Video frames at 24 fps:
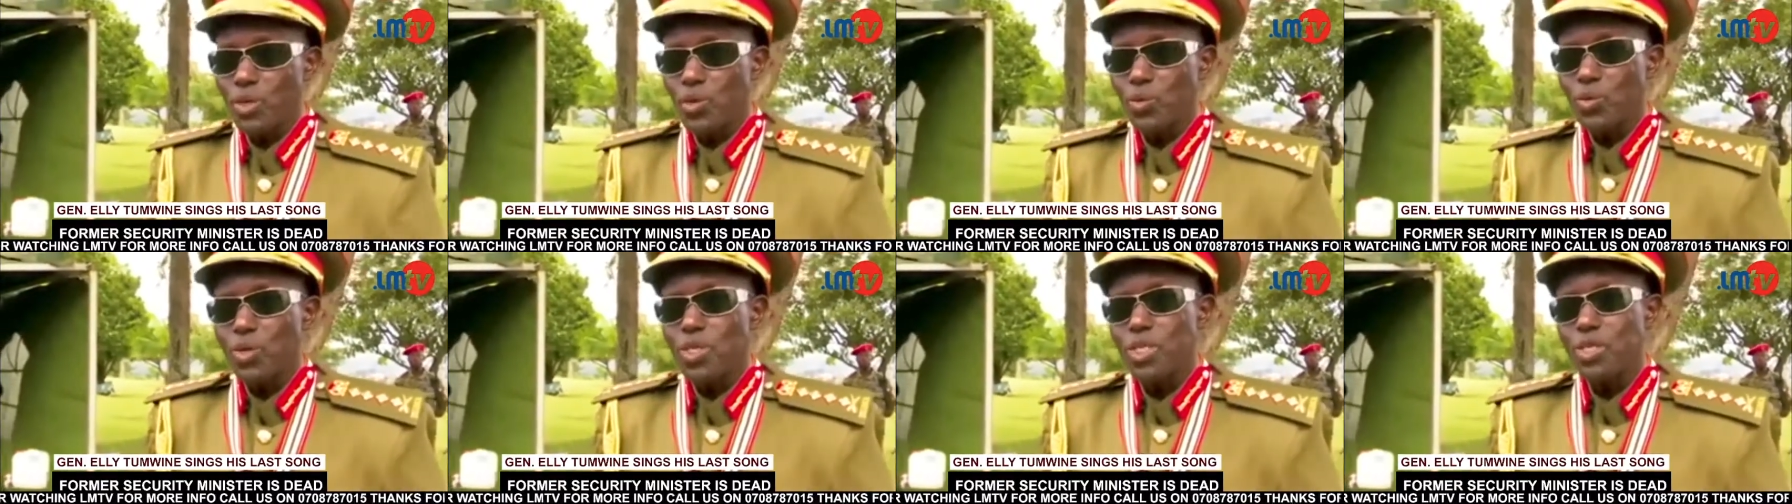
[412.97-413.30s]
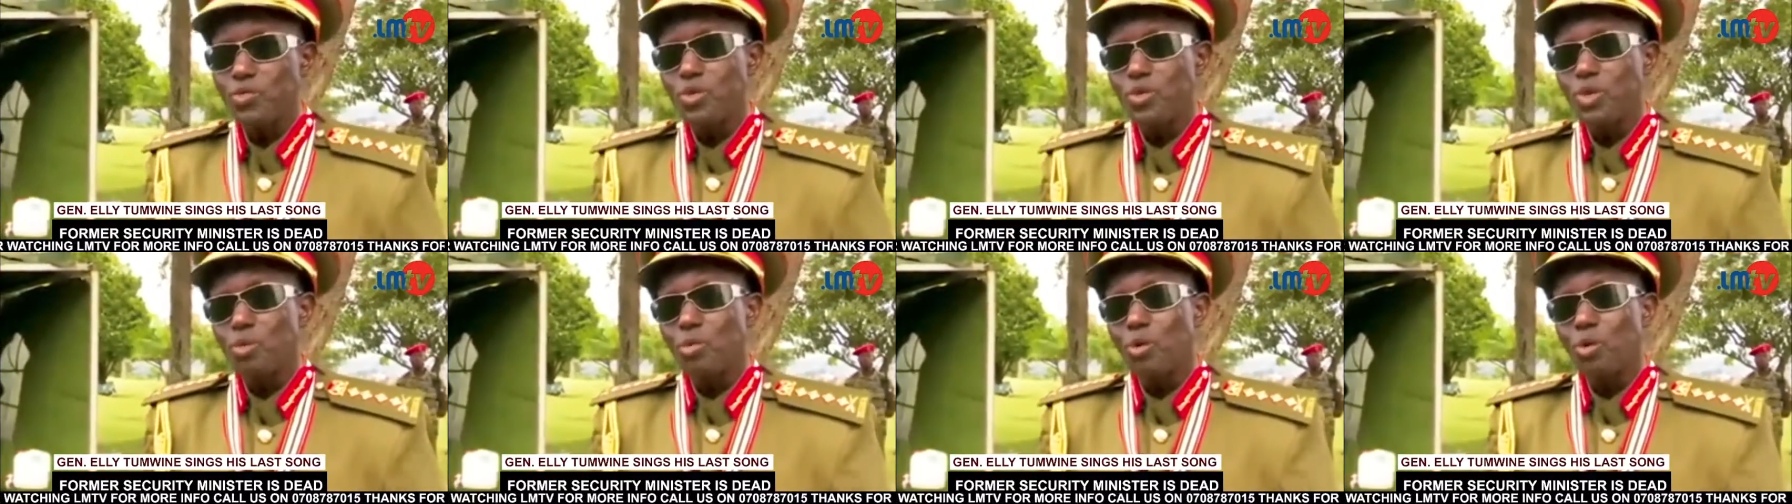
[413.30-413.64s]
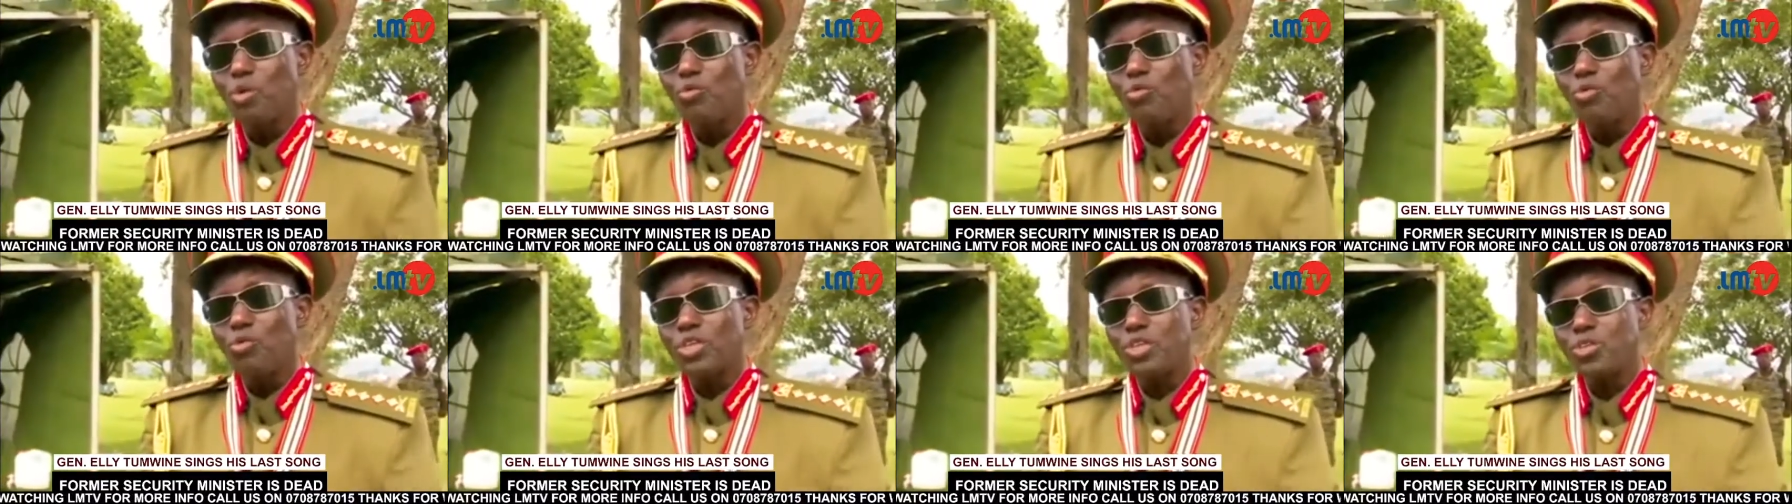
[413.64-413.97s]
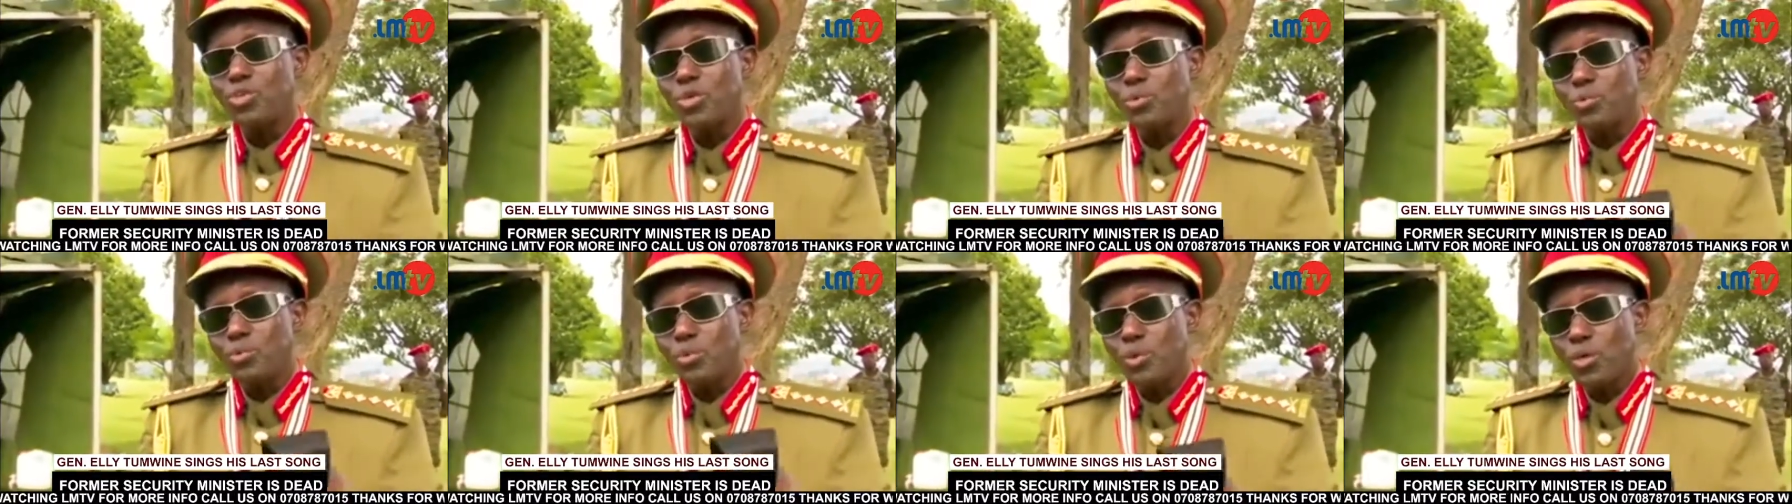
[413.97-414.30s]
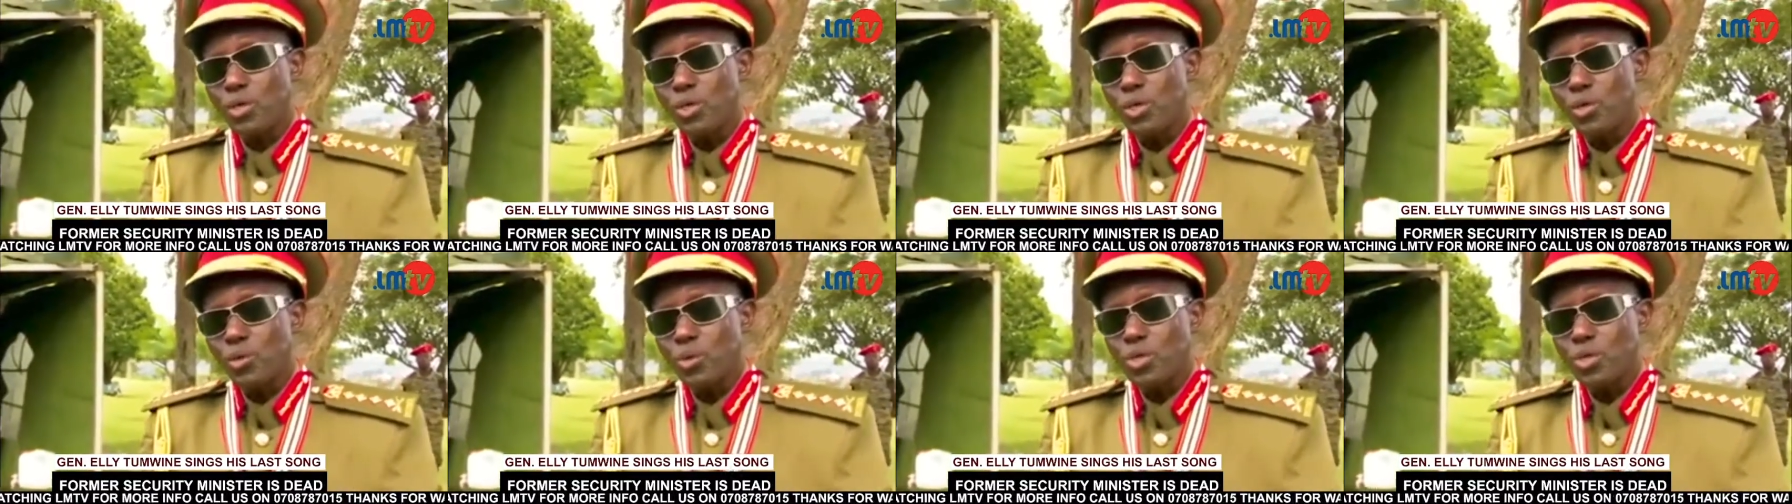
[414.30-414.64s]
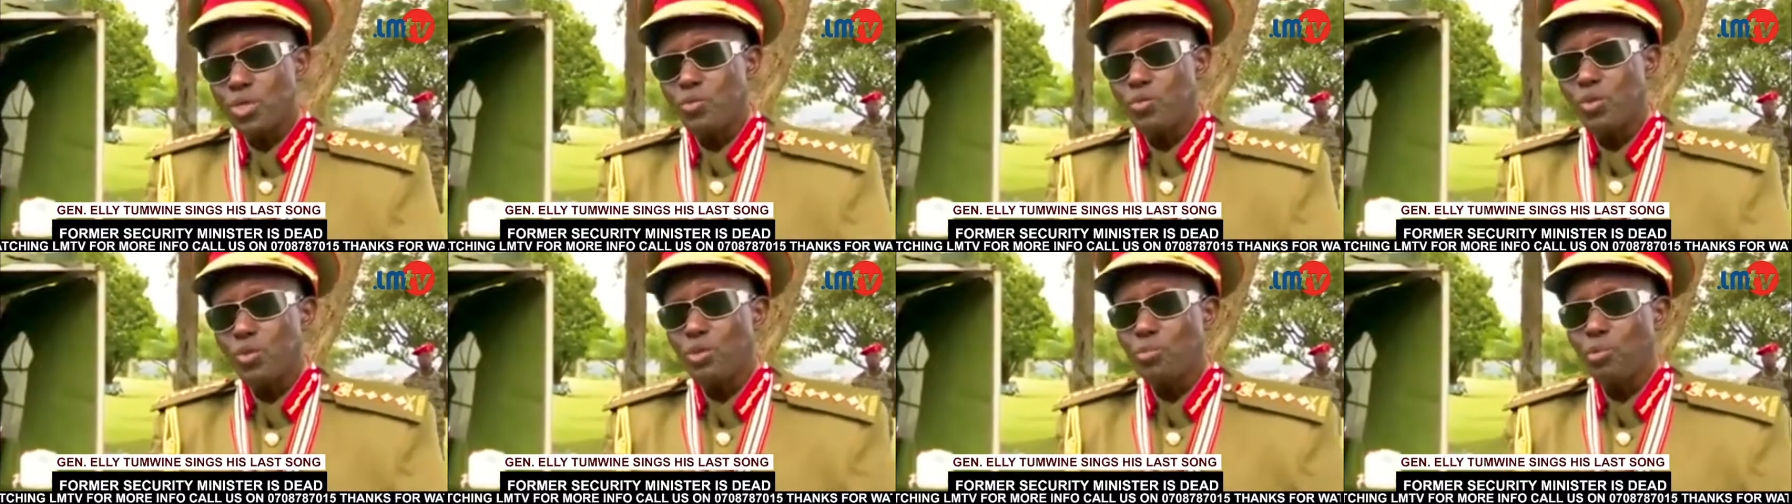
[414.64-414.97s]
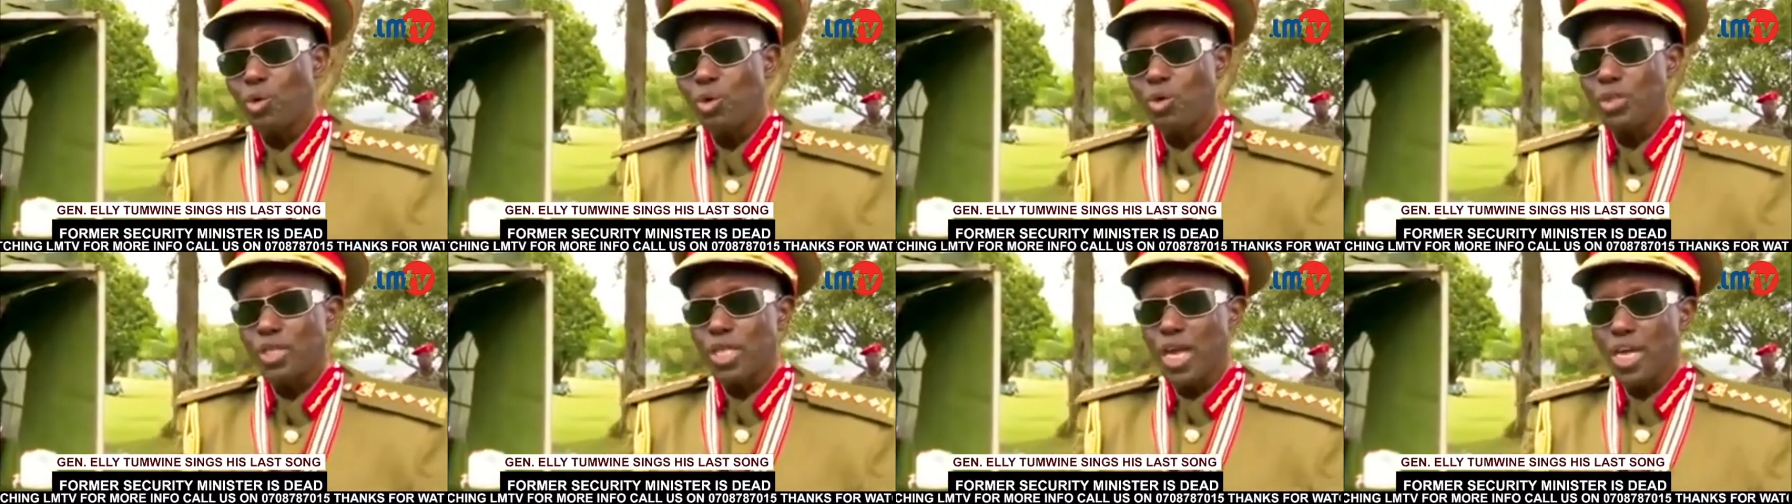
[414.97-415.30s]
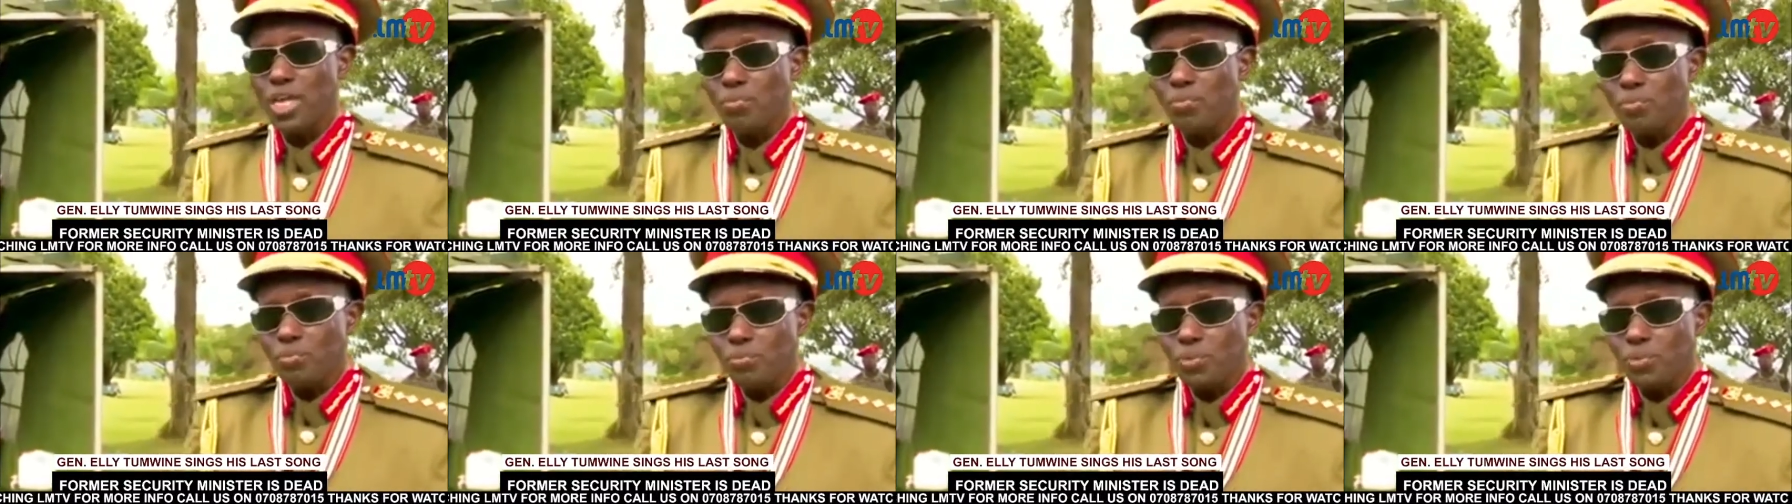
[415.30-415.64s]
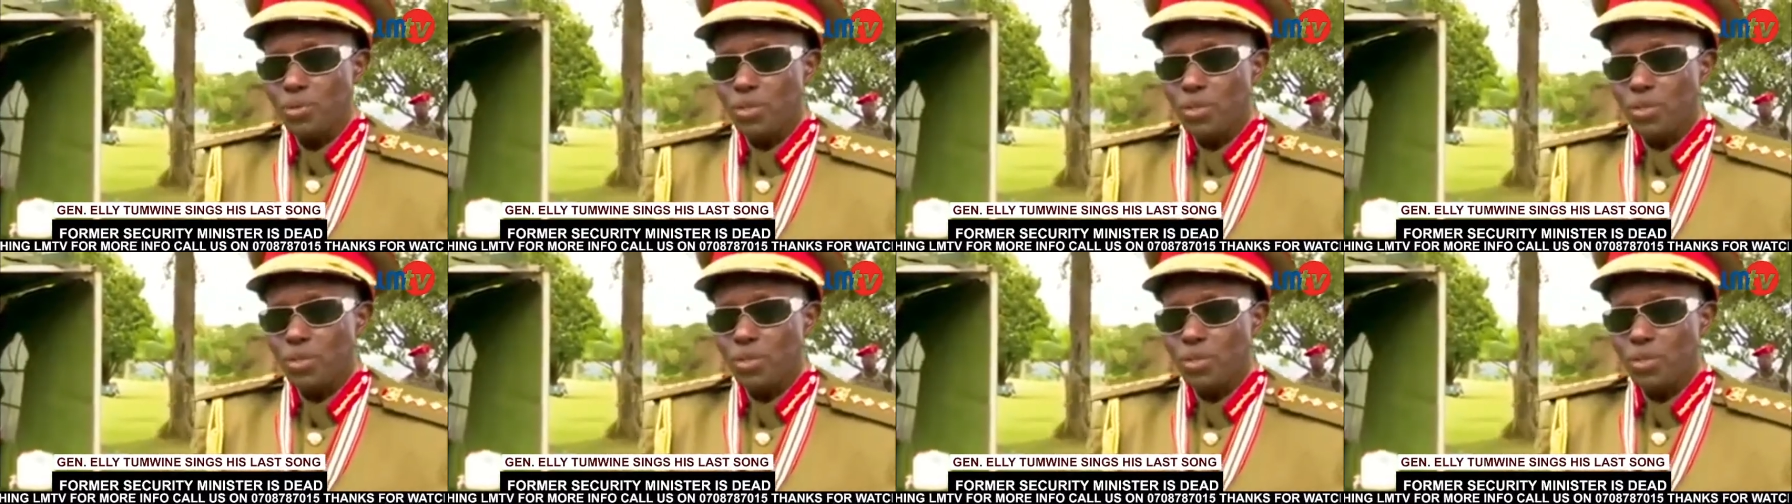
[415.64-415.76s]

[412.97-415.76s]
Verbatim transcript: with even more freedom, with even more time.